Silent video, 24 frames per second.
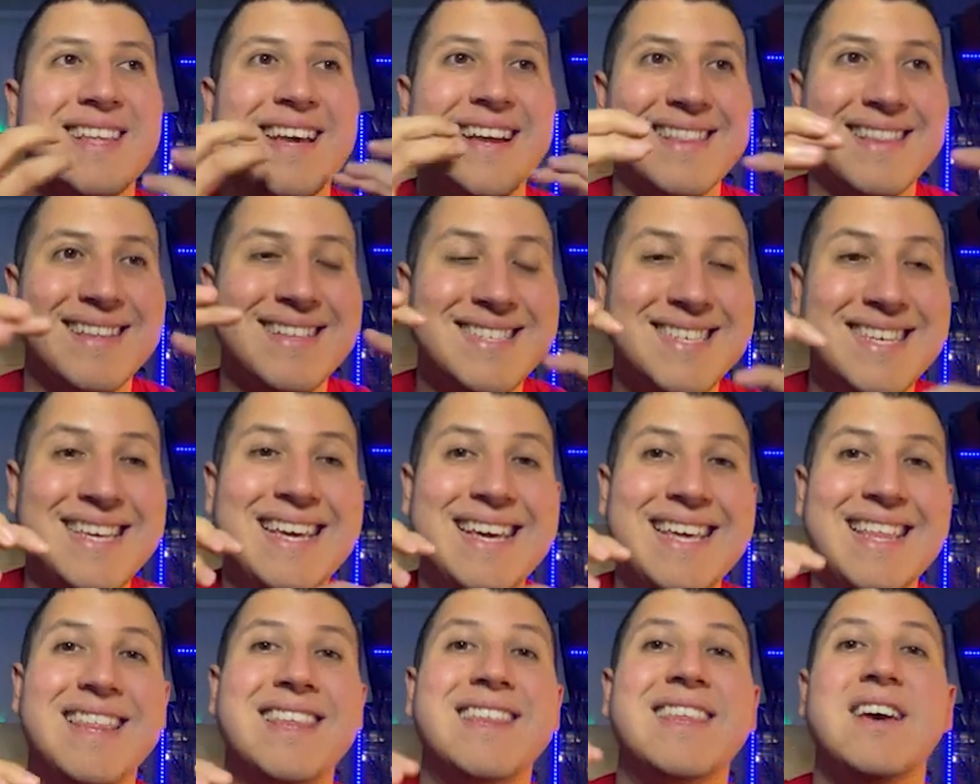Like the
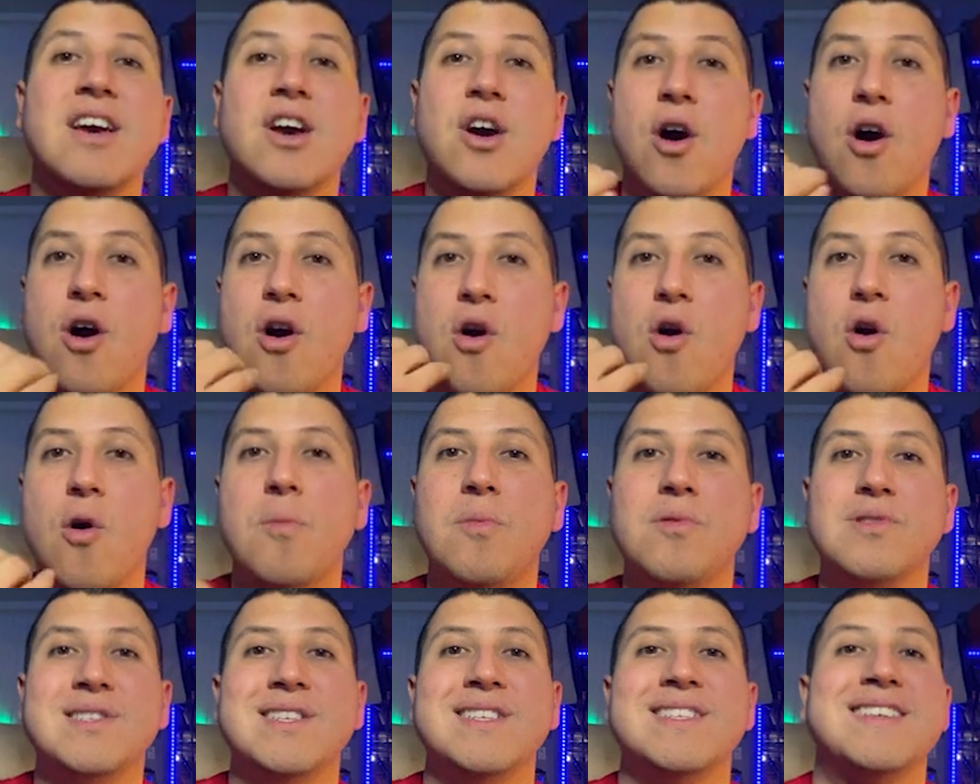teeth are
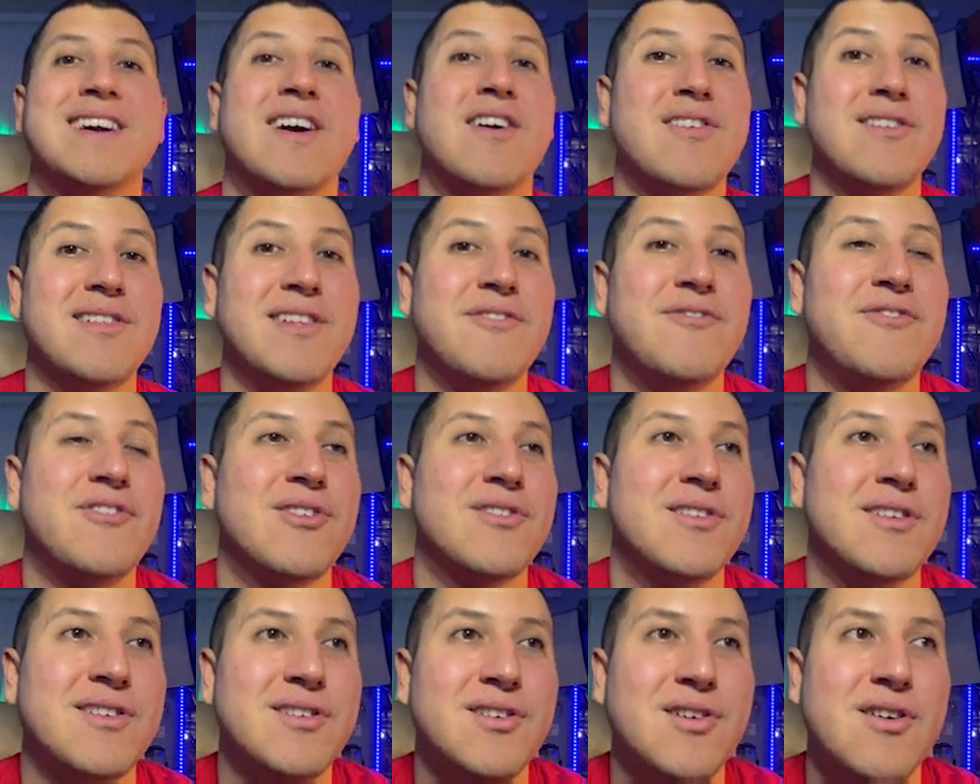almost entirely
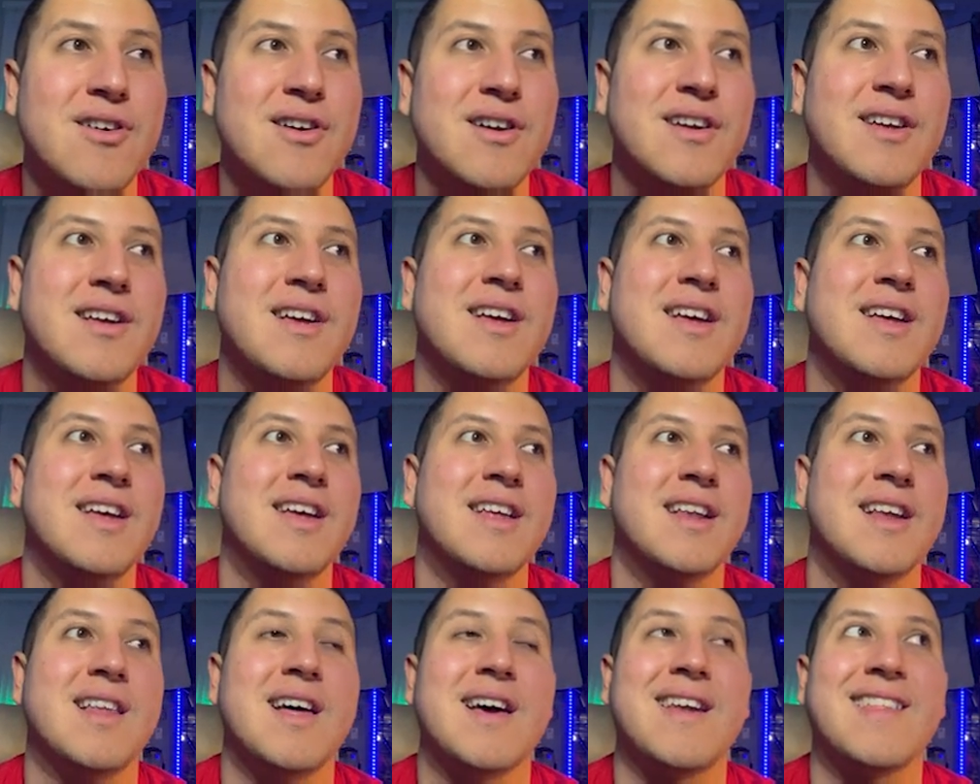filled in dark
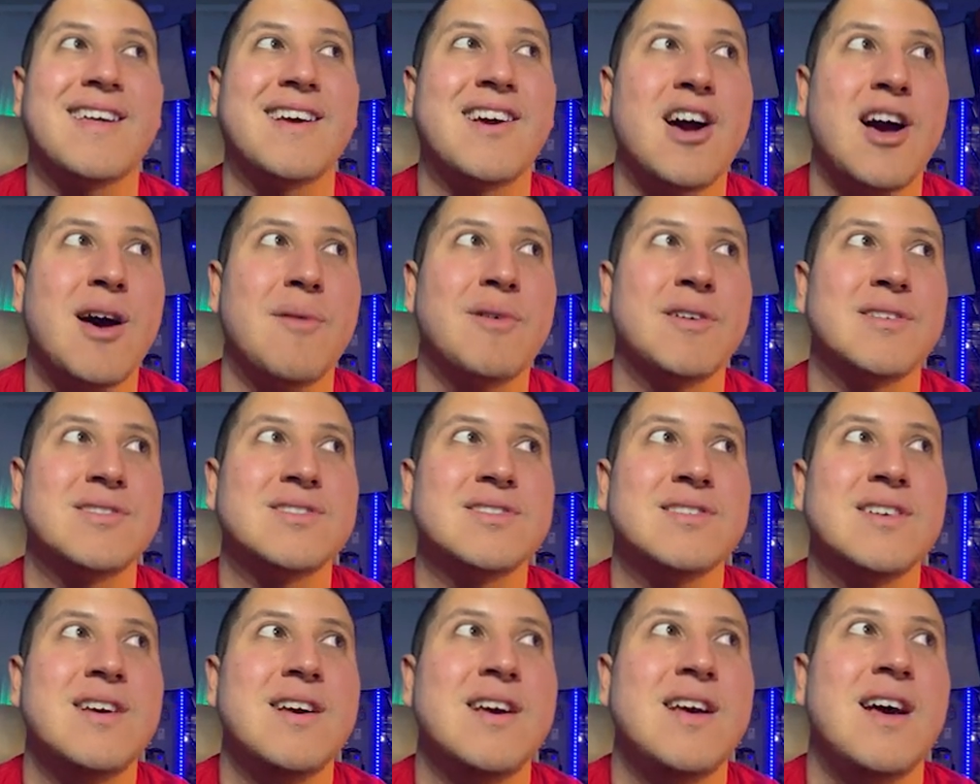in a lot of the
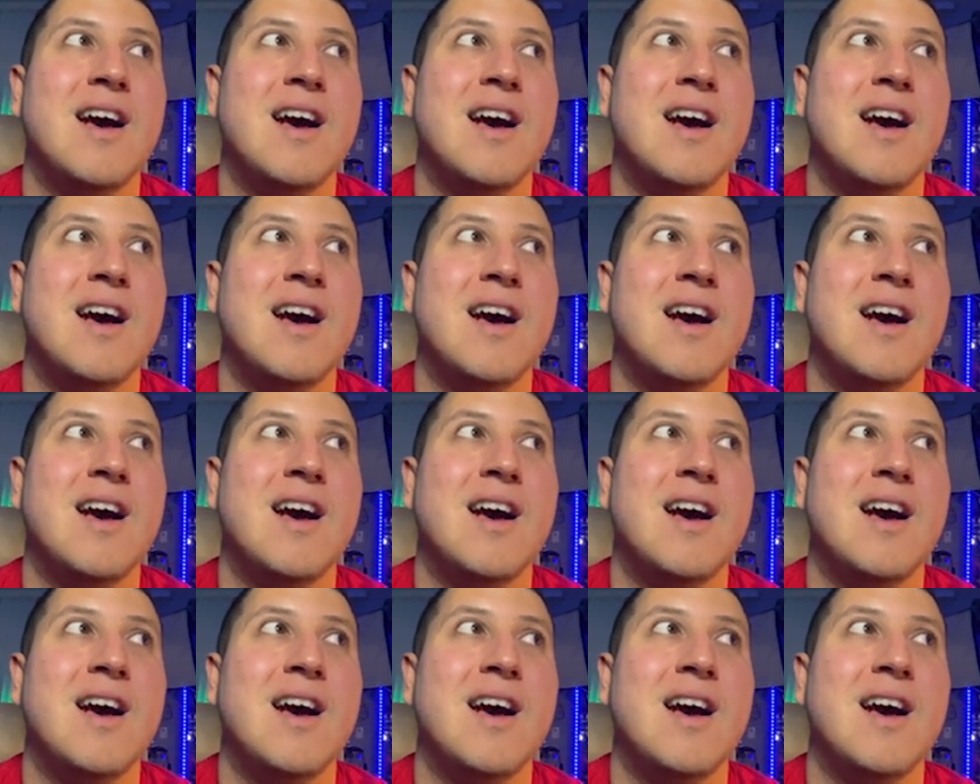comics,